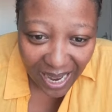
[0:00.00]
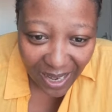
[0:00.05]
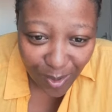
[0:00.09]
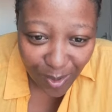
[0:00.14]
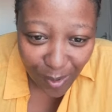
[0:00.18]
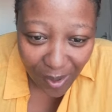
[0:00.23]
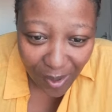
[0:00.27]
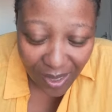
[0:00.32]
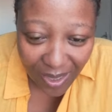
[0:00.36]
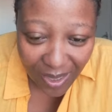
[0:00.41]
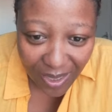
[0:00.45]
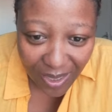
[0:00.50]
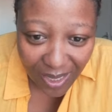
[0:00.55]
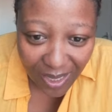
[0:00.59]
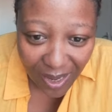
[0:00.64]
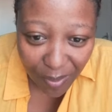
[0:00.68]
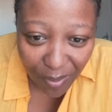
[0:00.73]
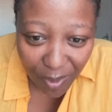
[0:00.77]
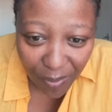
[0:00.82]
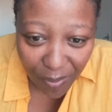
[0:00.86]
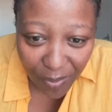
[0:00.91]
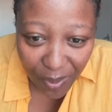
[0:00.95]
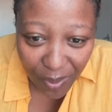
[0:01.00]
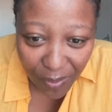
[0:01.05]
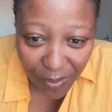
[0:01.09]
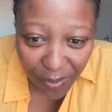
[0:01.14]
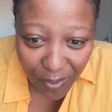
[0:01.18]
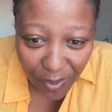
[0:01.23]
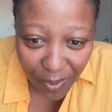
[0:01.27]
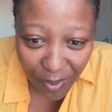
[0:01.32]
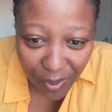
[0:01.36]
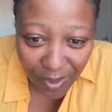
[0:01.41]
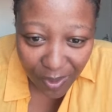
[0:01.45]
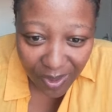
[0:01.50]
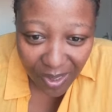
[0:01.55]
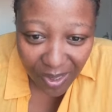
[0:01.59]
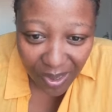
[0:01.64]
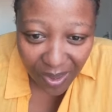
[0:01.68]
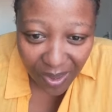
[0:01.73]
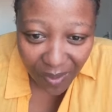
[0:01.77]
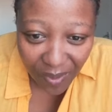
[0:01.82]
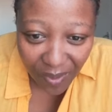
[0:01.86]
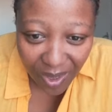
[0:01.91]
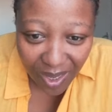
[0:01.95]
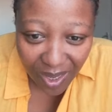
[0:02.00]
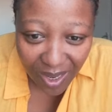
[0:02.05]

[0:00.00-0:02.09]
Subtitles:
they like trolling disabled people, South